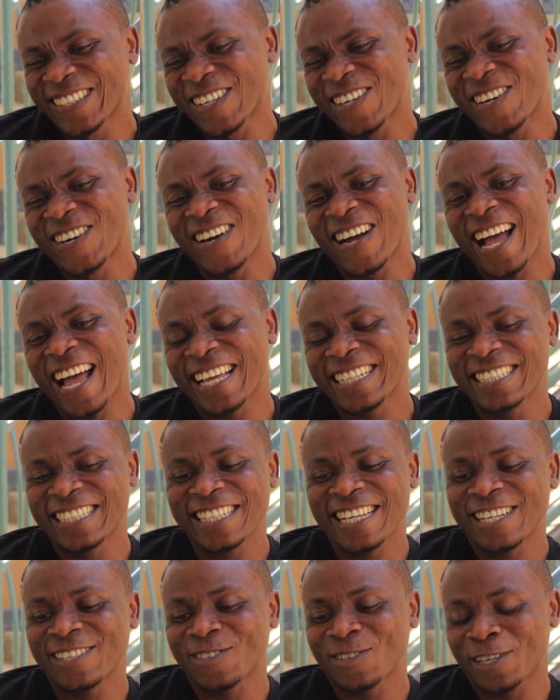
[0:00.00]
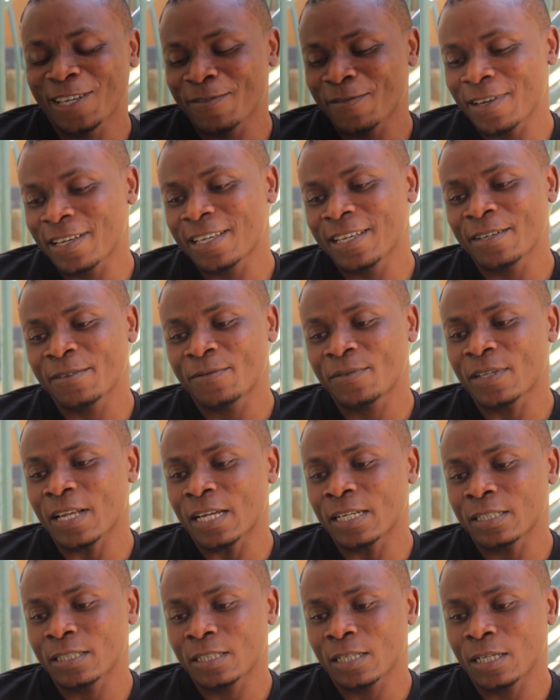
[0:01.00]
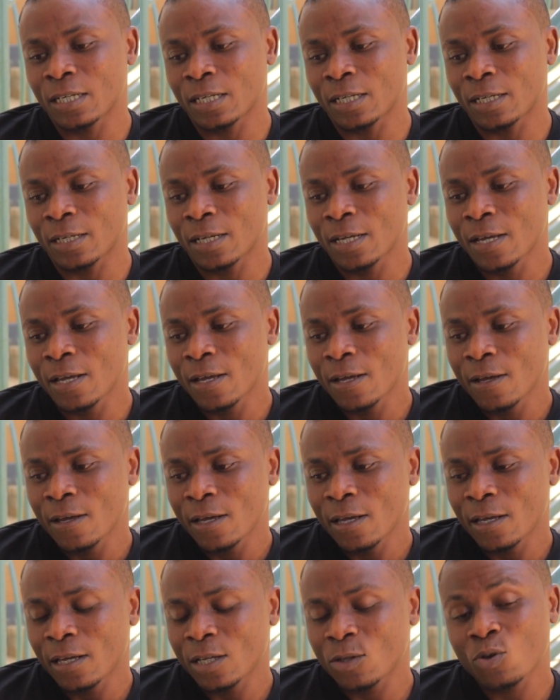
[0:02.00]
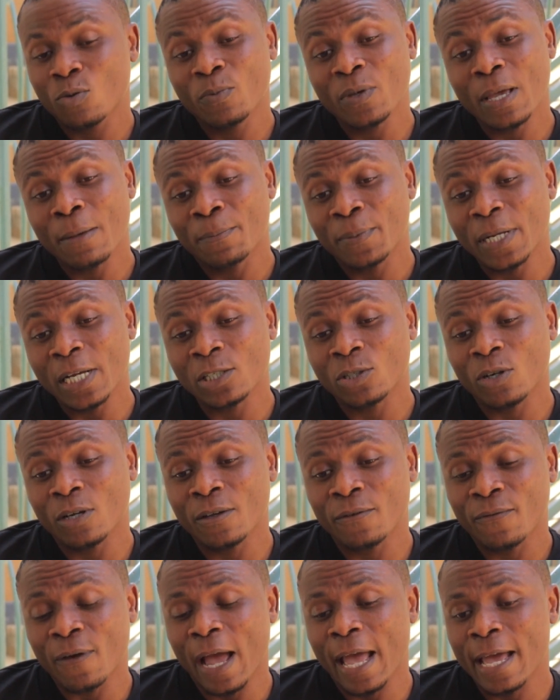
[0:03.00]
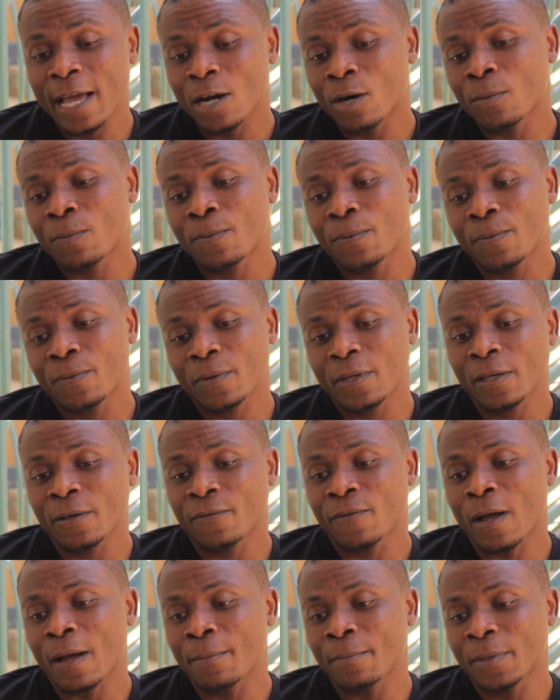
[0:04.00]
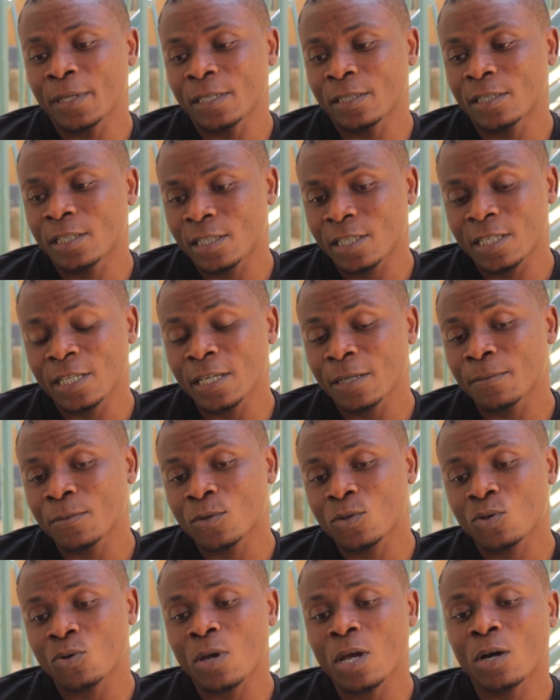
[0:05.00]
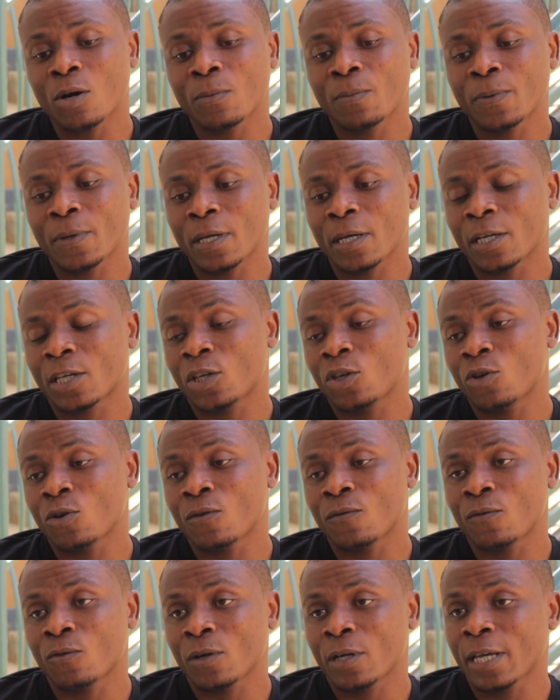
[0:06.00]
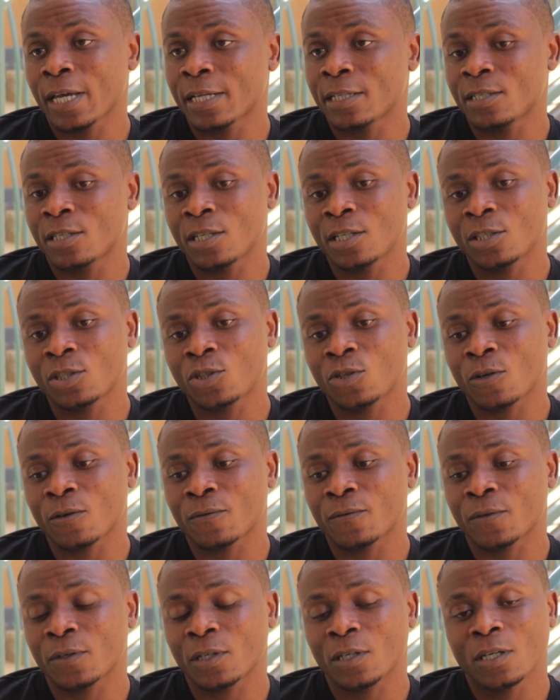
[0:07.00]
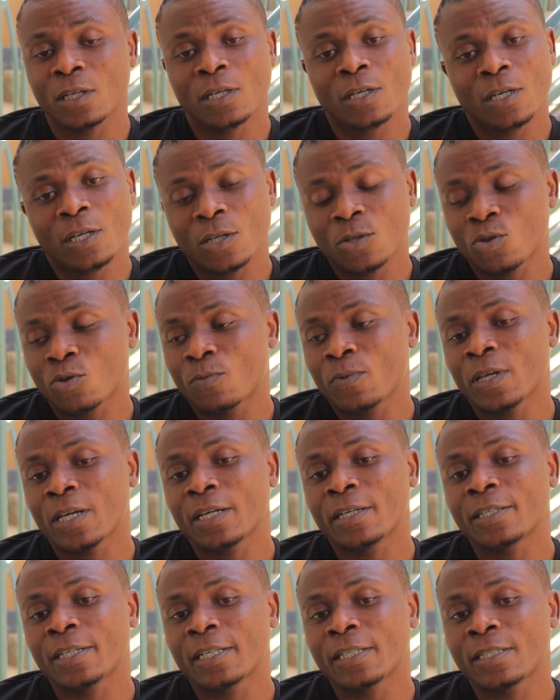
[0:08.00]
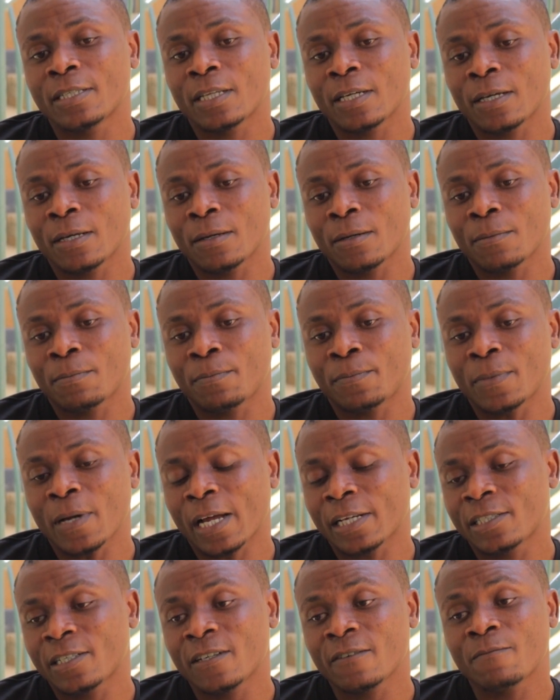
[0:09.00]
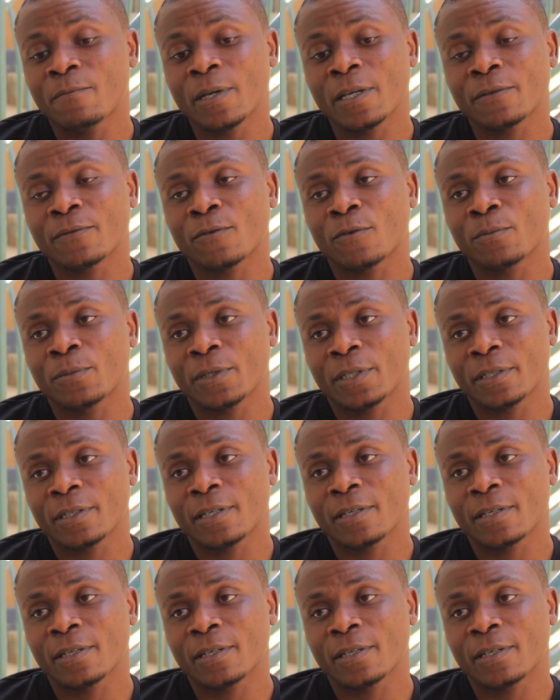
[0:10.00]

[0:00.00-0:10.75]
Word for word: so i needed to give a gift and uh, it will be a pleasure if I help, if I'm in the team to help uh, get this trophy. To be a great uh, achievement for me.